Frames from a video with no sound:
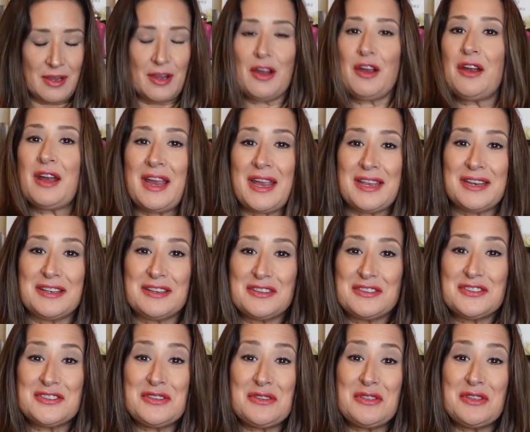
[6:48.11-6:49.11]
All right,
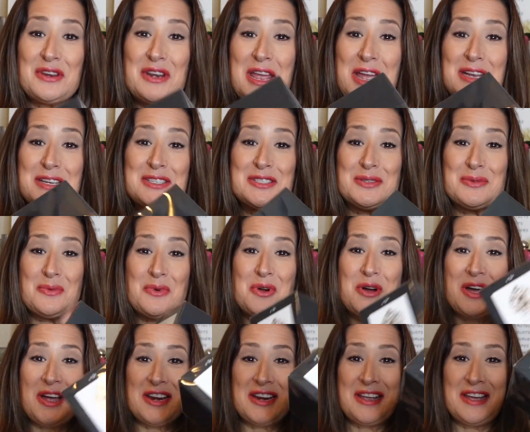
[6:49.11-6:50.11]
so the next
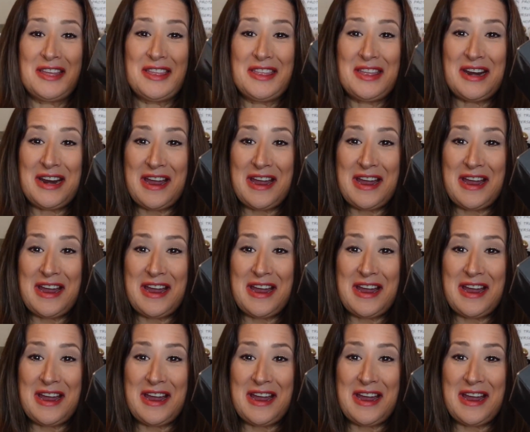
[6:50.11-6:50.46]
one that